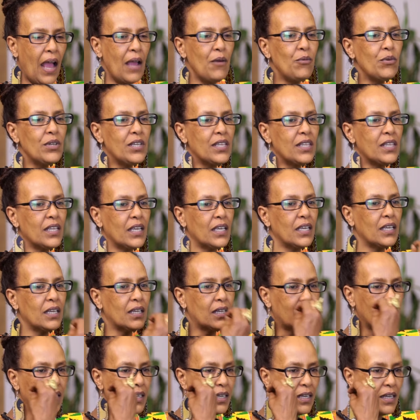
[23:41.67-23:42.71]
I would
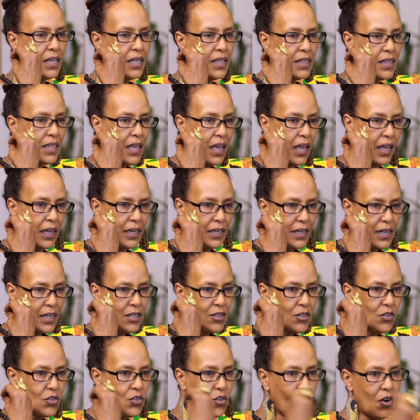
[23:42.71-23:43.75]
think that
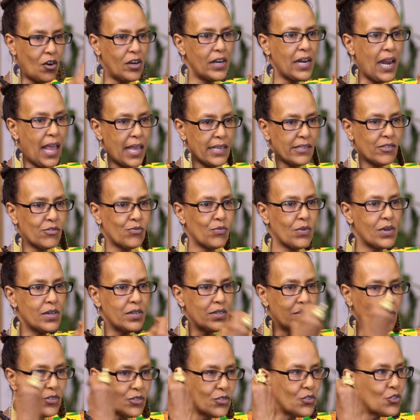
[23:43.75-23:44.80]
your last
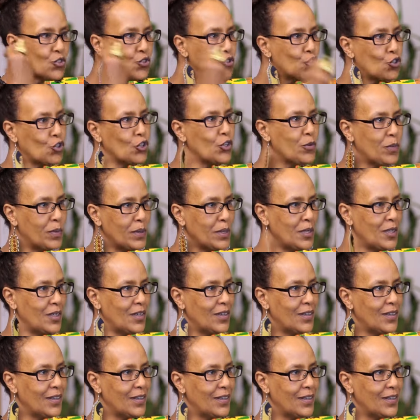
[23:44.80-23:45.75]
words should be